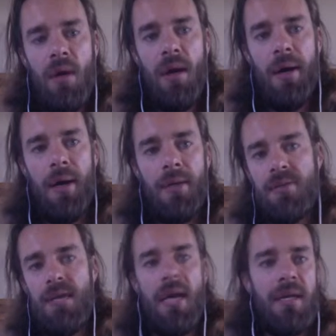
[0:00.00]
So
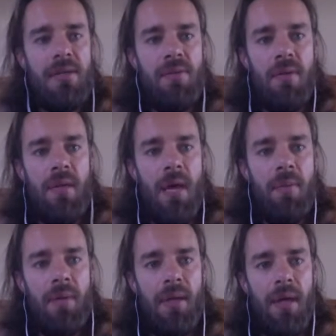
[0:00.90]
Danny is doing that, but
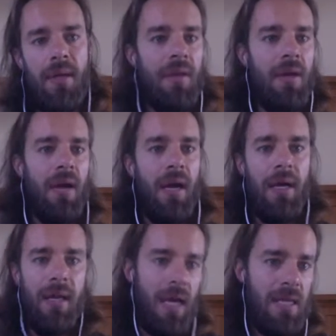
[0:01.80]
like I think I can
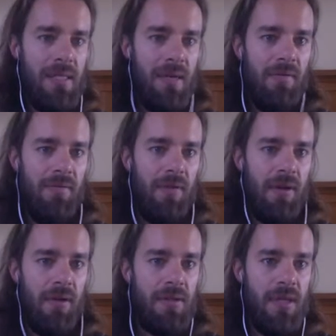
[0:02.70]
ask if
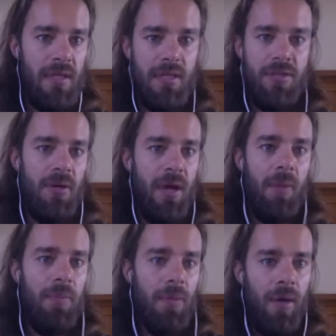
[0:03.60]
there's additional help
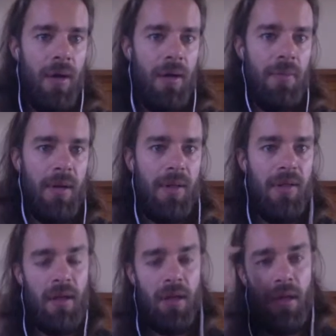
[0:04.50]
required. But I think
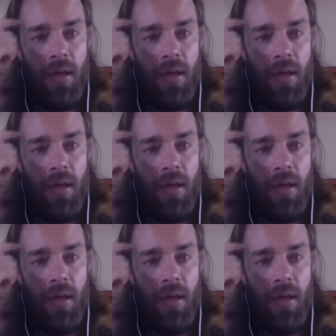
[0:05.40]
like for